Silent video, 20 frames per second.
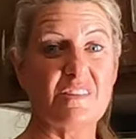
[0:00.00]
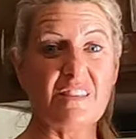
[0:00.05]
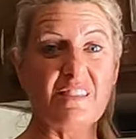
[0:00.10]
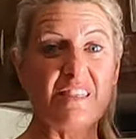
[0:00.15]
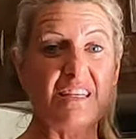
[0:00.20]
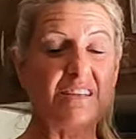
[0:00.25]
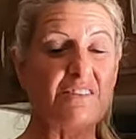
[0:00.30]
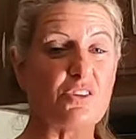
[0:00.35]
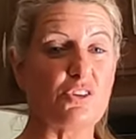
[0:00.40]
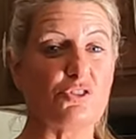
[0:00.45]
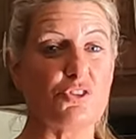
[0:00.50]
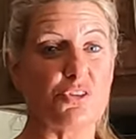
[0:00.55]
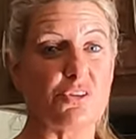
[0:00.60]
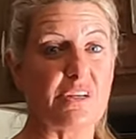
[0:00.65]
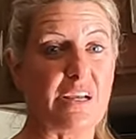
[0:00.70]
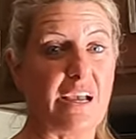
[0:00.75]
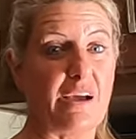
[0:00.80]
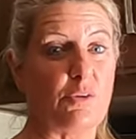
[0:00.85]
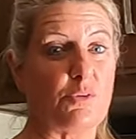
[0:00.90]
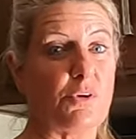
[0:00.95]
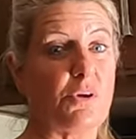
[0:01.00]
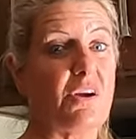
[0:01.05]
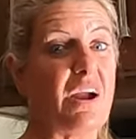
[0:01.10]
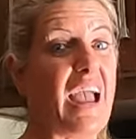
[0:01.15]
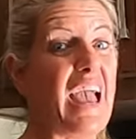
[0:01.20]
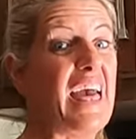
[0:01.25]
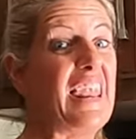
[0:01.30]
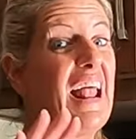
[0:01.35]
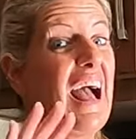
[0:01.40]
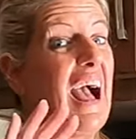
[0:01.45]
sit these on your
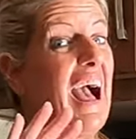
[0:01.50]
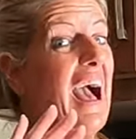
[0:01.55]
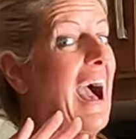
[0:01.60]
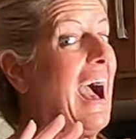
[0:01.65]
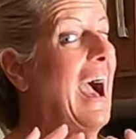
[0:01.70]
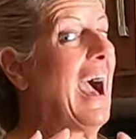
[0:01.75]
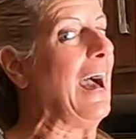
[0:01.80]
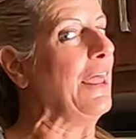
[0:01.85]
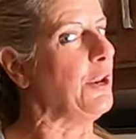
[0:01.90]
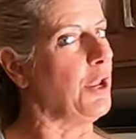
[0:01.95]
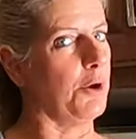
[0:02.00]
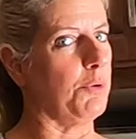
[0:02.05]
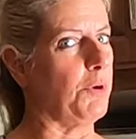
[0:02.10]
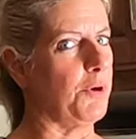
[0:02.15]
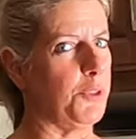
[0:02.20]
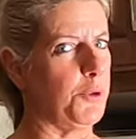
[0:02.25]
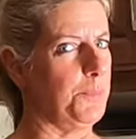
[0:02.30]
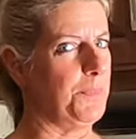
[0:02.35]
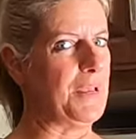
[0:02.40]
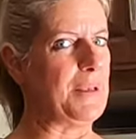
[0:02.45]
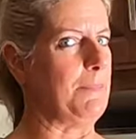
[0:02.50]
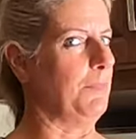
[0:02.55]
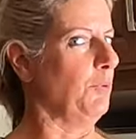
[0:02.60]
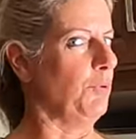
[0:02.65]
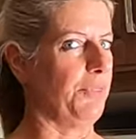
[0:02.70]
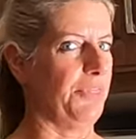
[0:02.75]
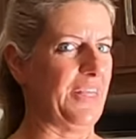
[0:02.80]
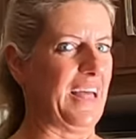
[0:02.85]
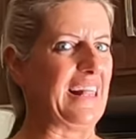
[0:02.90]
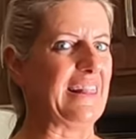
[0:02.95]
counter, and I know other
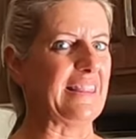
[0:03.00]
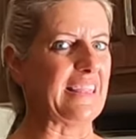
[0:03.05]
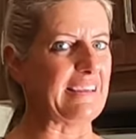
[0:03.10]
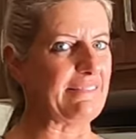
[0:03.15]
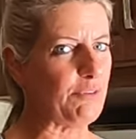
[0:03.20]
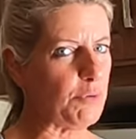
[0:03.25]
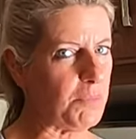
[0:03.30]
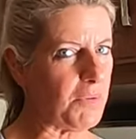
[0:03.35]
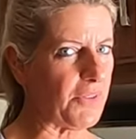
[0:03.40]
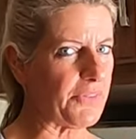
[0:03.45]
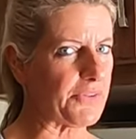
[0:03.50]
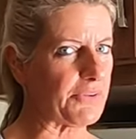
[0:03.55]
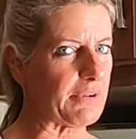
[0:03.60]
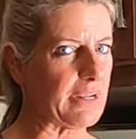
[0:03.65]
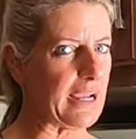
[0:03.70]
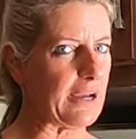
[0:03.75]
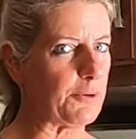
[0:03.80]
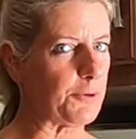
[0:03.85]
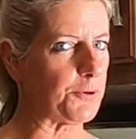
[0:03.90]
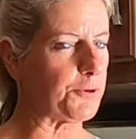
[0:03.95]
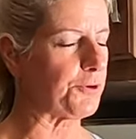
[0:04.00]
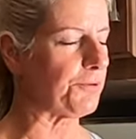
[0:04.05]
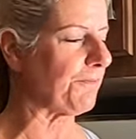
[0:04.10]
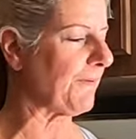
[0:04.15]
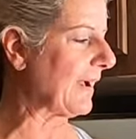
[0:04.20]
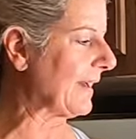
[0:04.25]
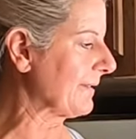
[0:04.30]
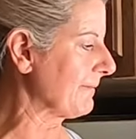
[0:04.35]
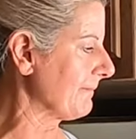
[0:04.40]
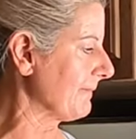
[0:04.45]
people, they leave them on their counter
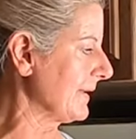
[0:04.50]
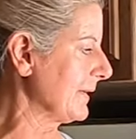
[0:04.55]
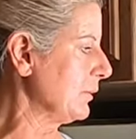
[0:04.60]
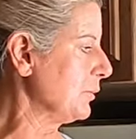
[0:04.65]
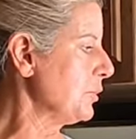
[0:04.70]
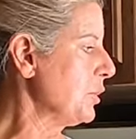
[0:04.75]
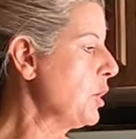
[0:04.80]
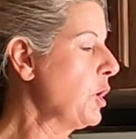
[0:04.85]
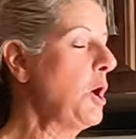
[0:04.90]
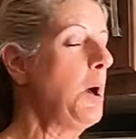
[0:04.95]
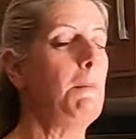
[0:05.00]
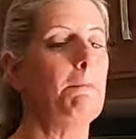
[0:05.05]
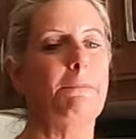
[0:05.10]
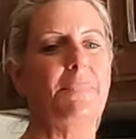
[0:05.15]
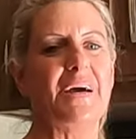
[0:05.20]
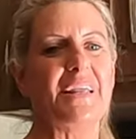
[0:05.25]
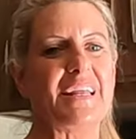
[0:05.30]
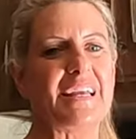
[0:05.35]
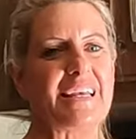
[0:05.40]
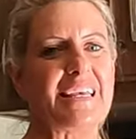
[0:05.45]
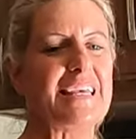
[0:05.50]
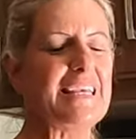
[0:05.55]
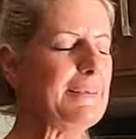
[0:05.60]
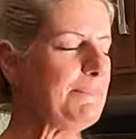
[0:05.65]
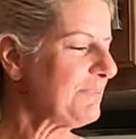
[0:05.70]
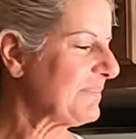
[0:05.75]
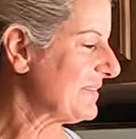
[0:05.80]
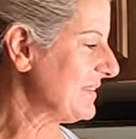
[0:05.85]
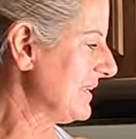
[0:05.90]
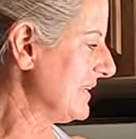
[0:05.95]
to ride around, but it
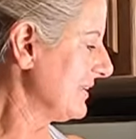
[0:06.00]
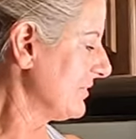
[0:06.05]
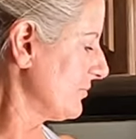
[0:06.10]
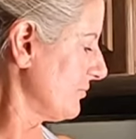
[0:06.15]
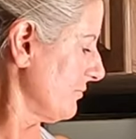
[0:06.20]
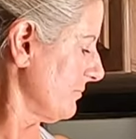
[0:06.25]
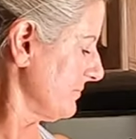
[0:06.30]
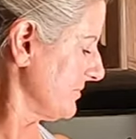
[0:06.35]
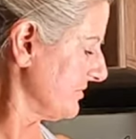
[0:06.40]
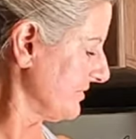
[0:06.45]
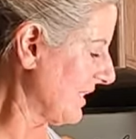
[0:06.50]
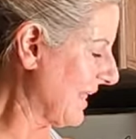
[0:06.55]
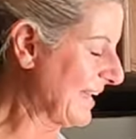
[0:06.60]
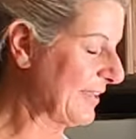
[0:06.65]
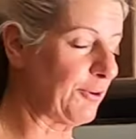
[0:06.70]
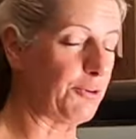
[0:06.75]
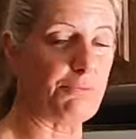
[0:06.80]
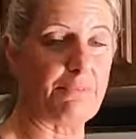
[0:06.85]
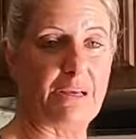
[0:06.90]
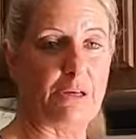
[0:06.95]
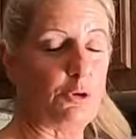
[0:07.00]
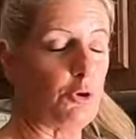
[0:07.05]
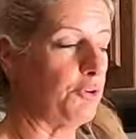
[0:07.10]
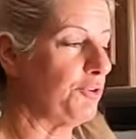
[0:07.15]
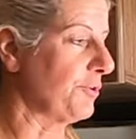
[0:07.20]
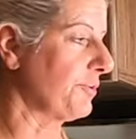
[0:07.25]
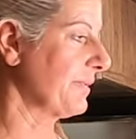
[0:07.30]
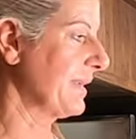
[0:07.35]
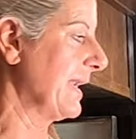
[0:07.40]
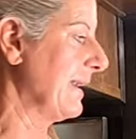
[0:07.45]
keeps things from sliding around
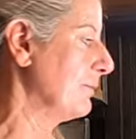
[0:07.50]
on your